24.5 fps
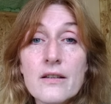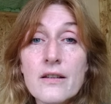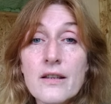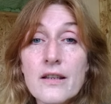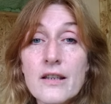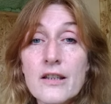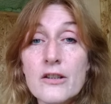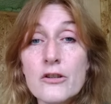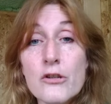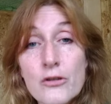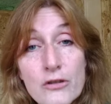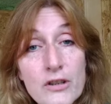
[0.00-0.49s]

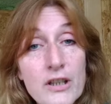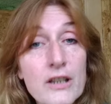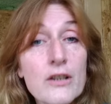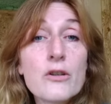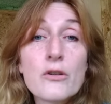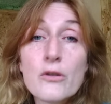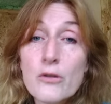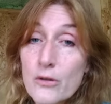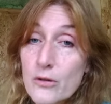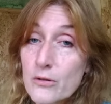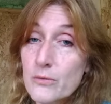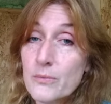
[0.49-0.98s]
and you can
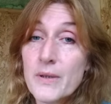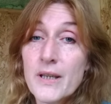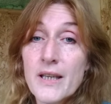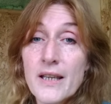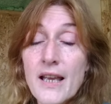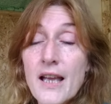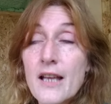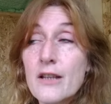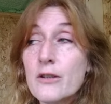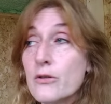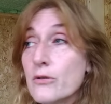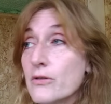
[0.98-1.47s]
Google me,
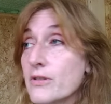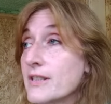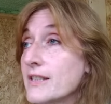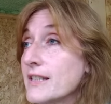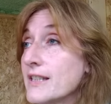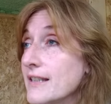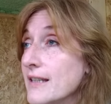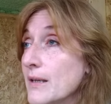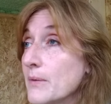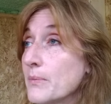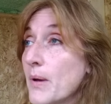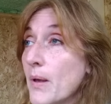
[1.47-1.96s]
and you'll see
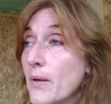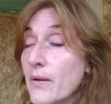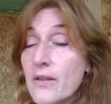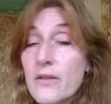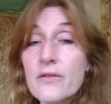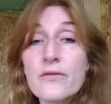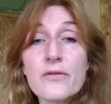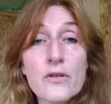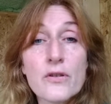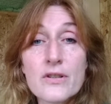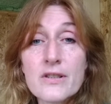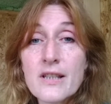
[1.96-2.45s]
that probably the
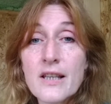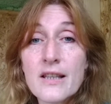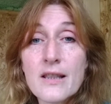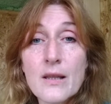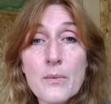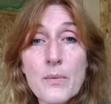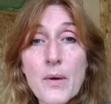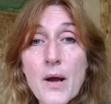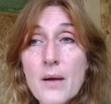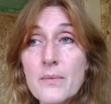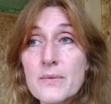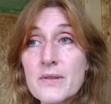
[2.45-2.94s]
first thing
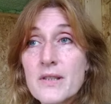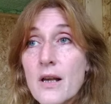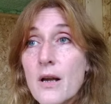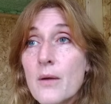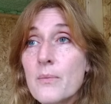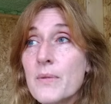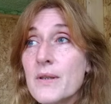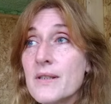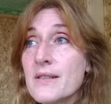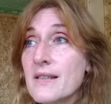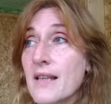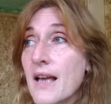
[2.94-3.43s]
that pops
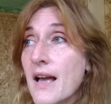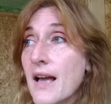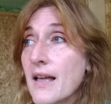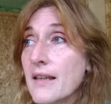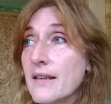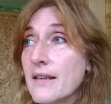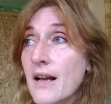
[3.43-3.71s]
up is that